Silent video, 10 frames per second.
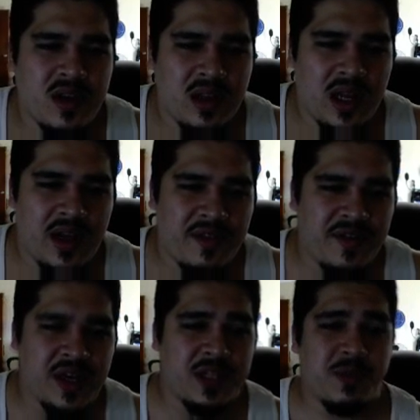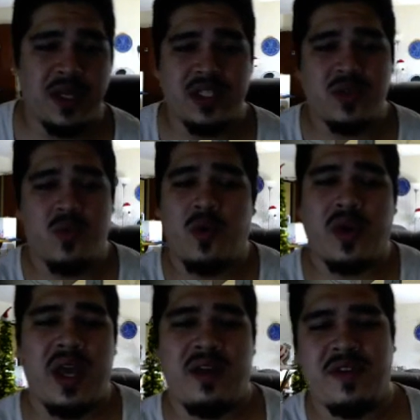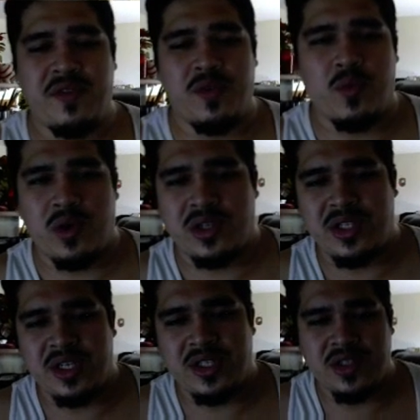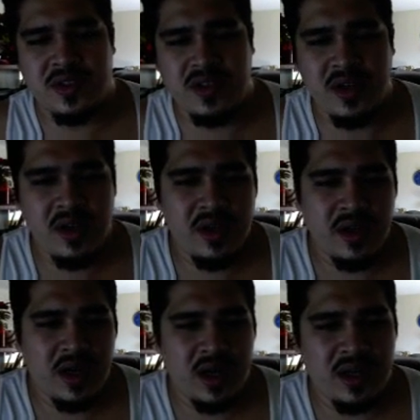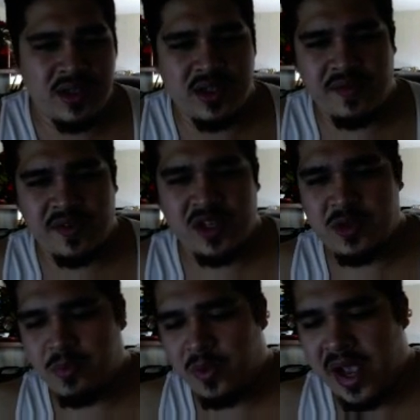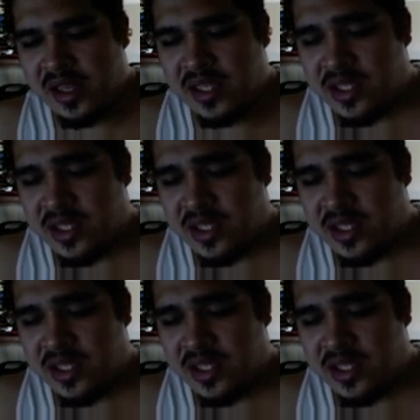the various places won't have different workstations. So the first rank lets you